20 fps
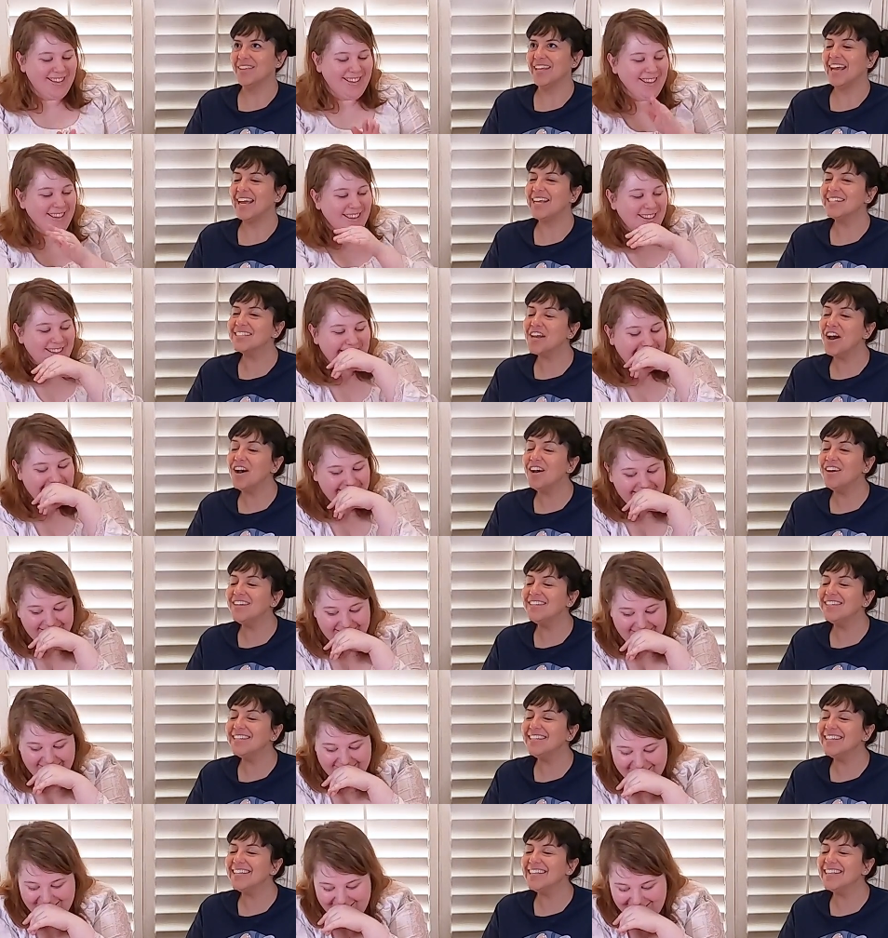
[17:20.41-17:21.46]
Speaker 1: it's called
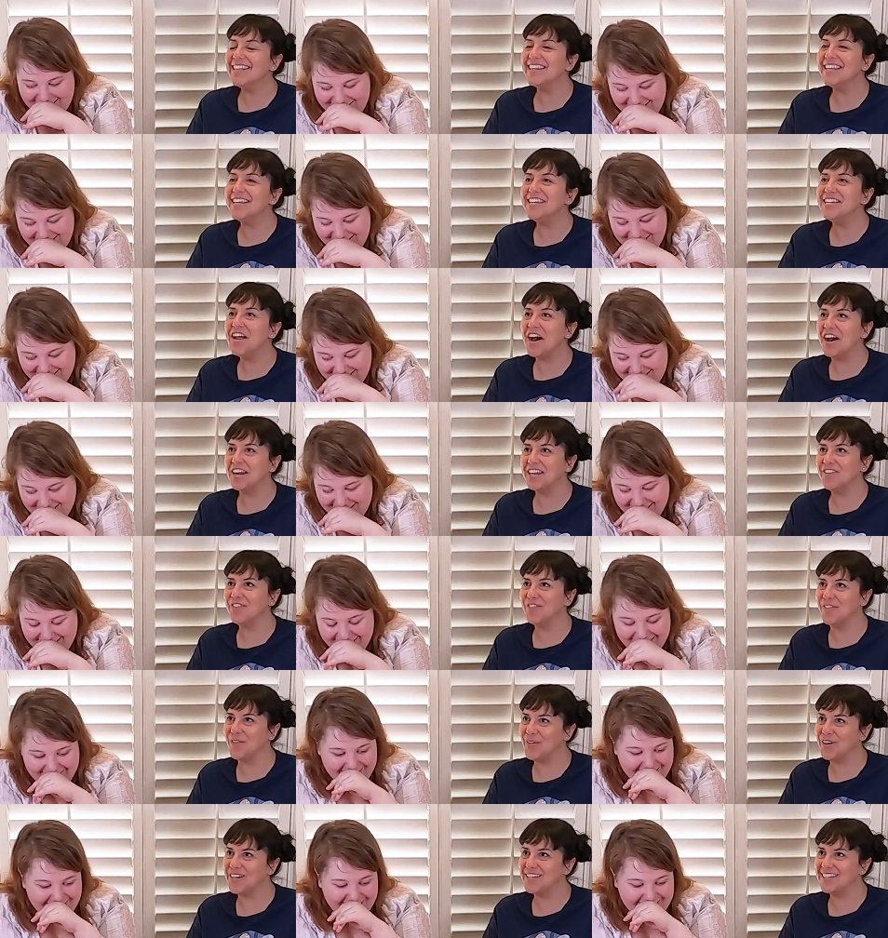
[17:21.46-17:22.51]
the Naughty
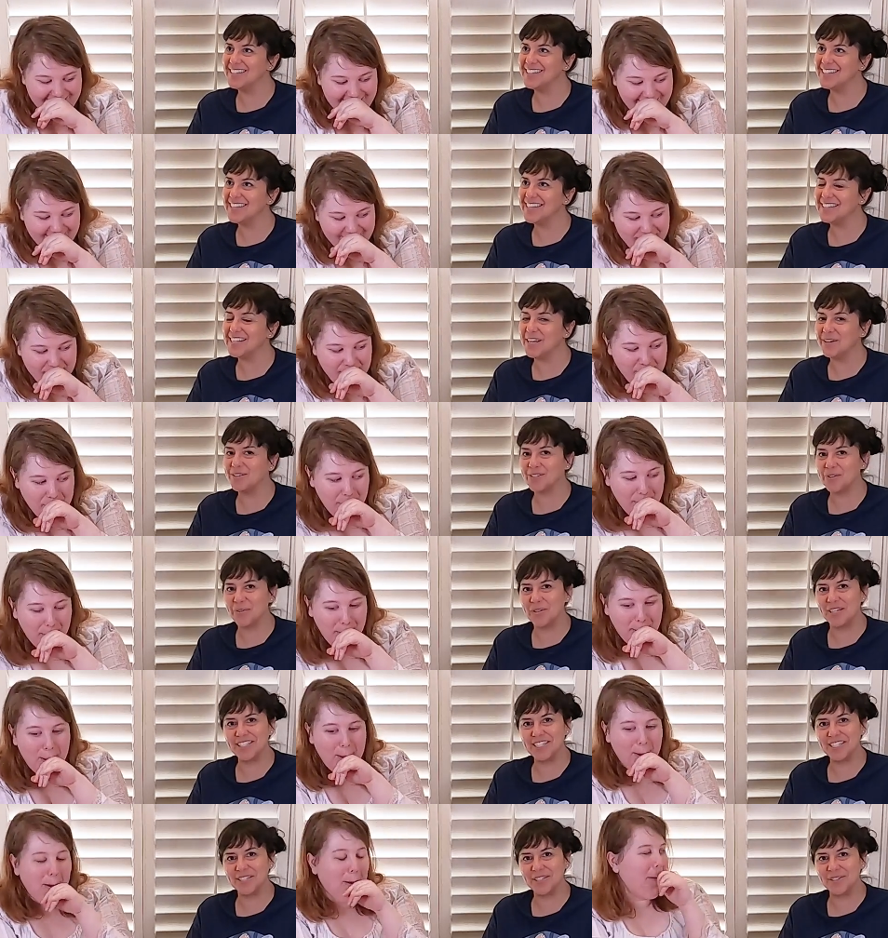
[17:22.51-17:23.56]
Fours, as I was
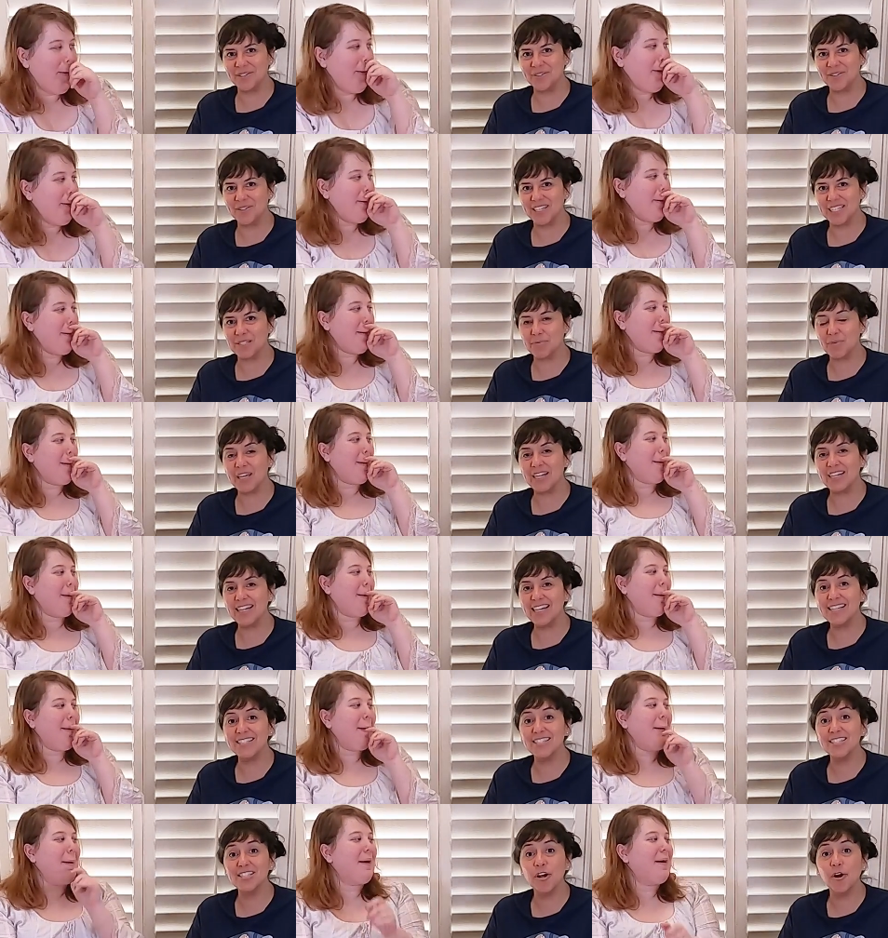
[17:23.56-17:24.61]
going to explain it
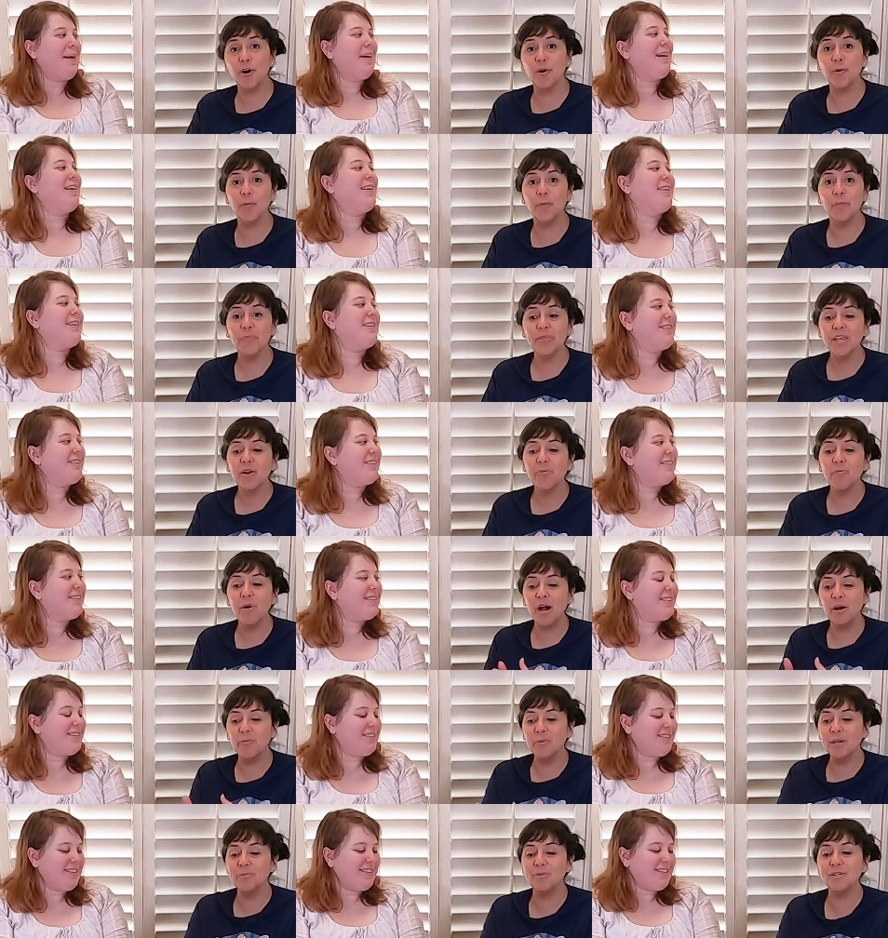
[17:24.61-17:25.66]
as. So
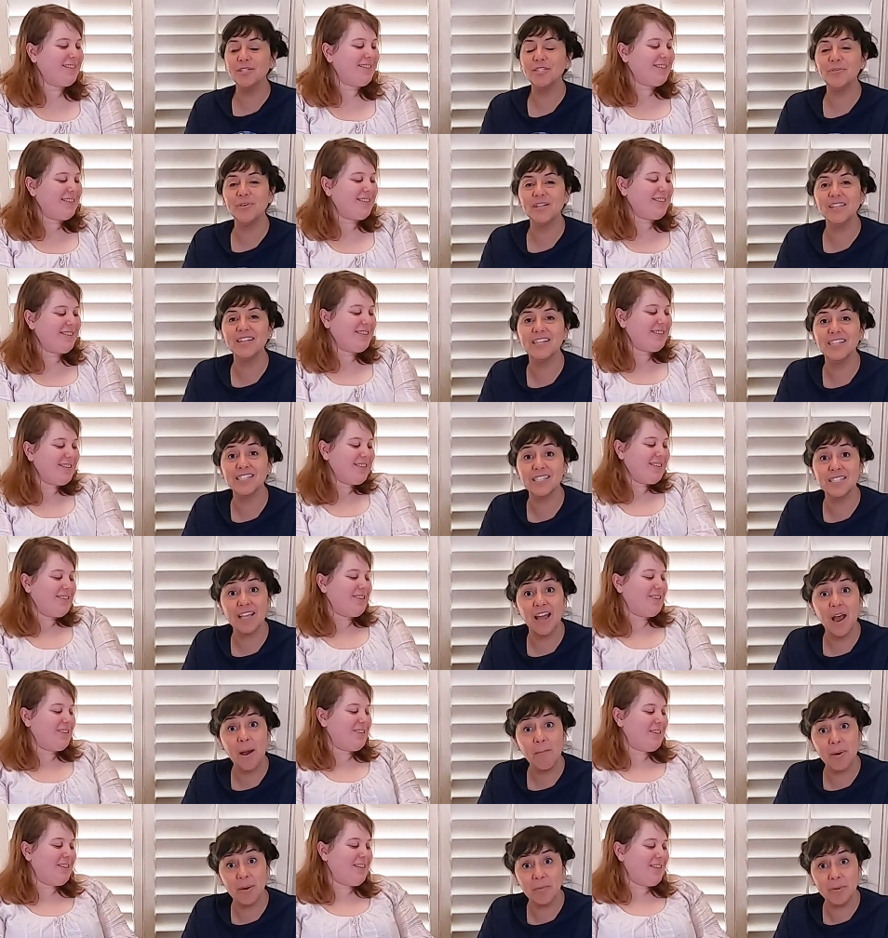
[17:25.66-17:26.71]
while we were doing this,
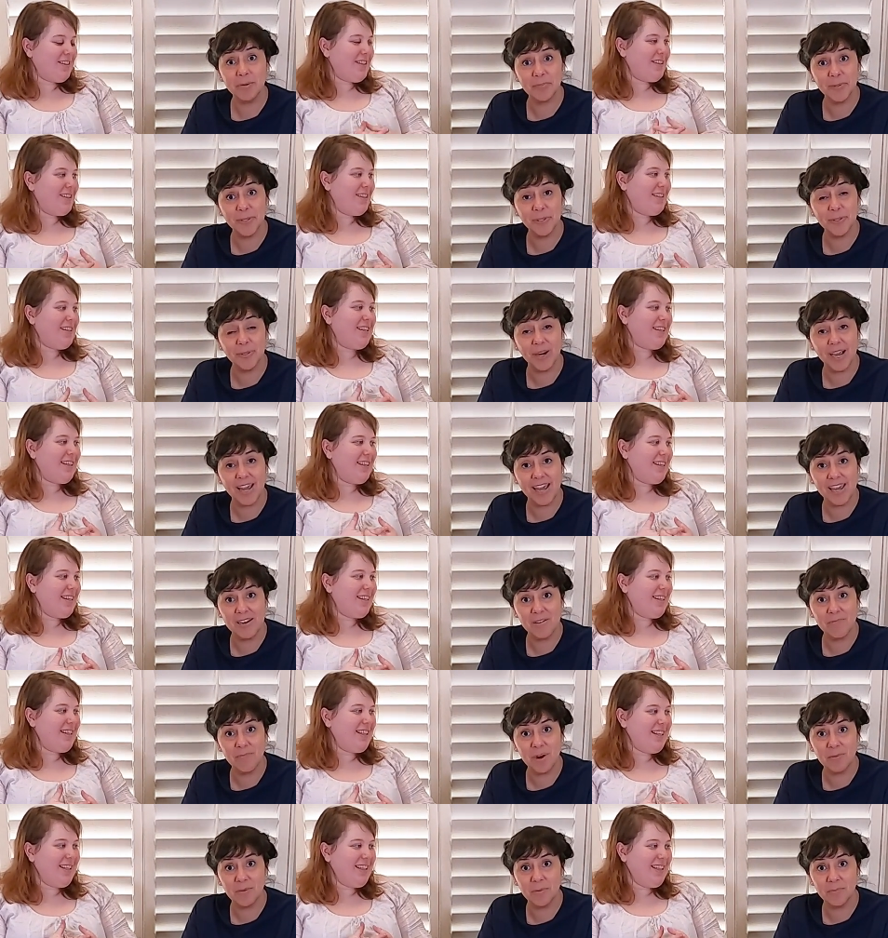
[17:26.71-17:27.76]
Mommy Boo and
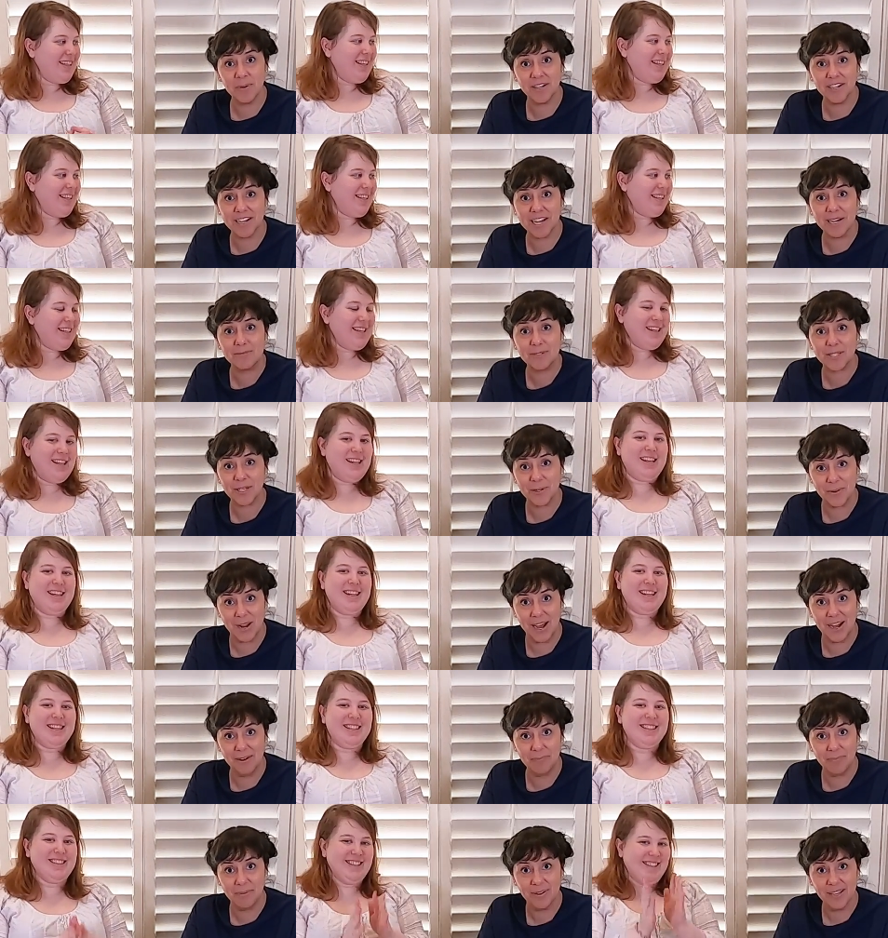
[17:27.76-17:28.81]
Mama Buttercup showed
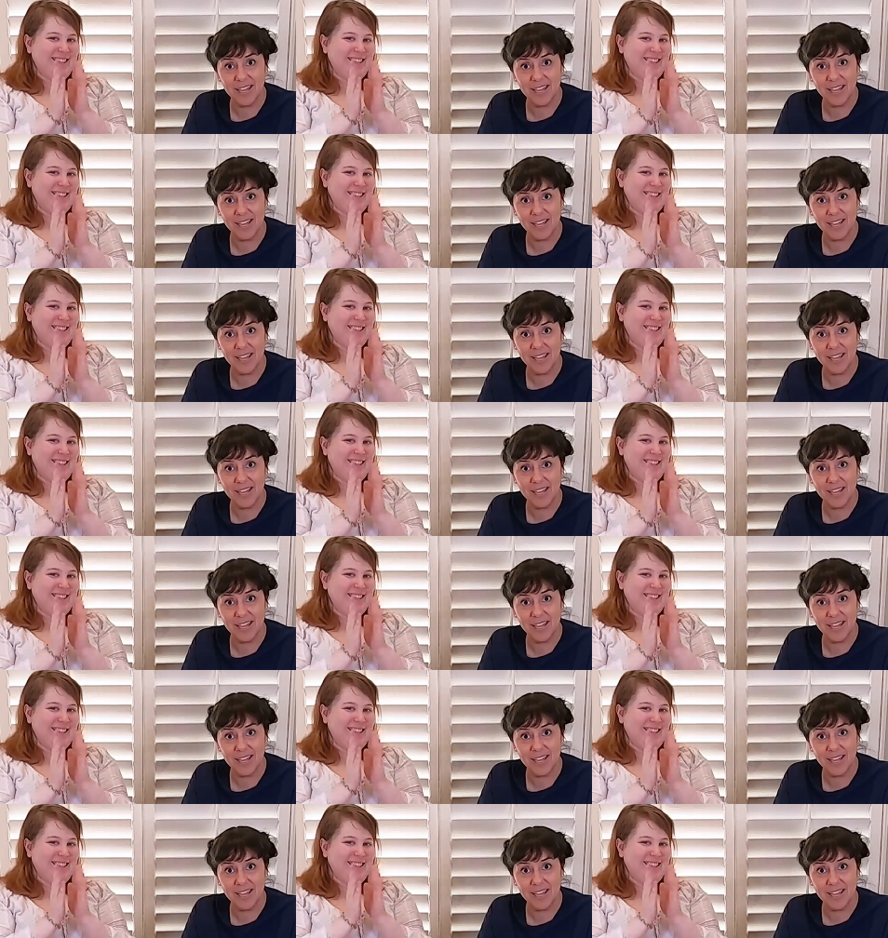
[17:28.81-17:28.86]
up